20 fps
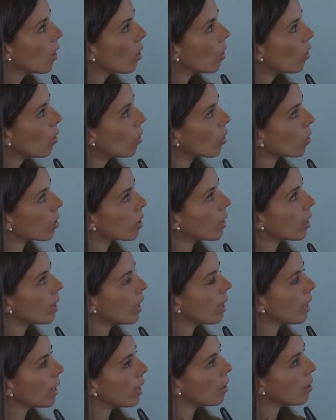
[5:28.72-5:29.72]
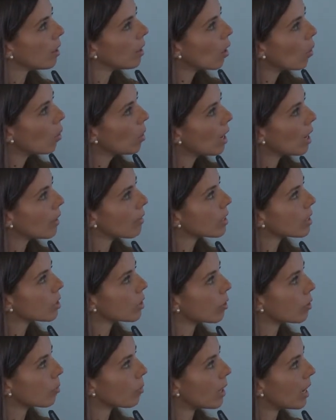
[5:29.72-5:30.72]
or low levels
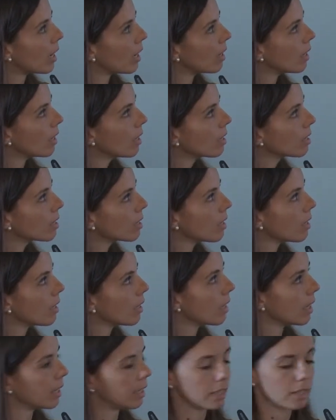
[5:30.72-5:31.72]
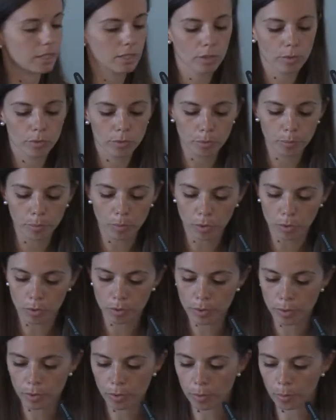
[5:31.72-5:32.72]
of platelets, that is
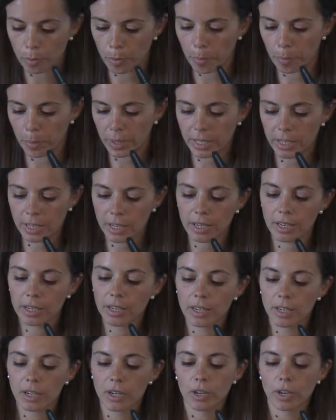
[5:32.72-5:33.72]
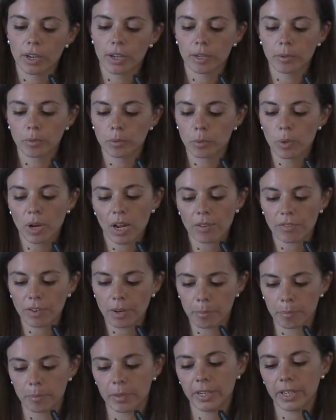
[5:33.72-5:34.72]
thrombopenia, we have
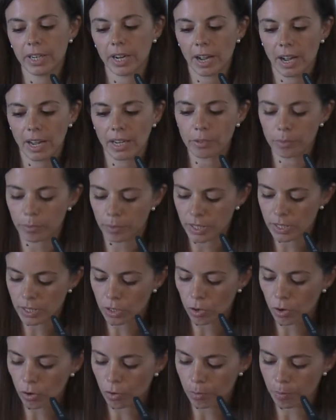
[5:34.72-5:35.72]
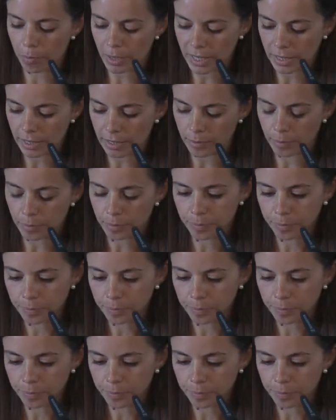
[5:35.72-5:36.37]
a very high risk of bleeding.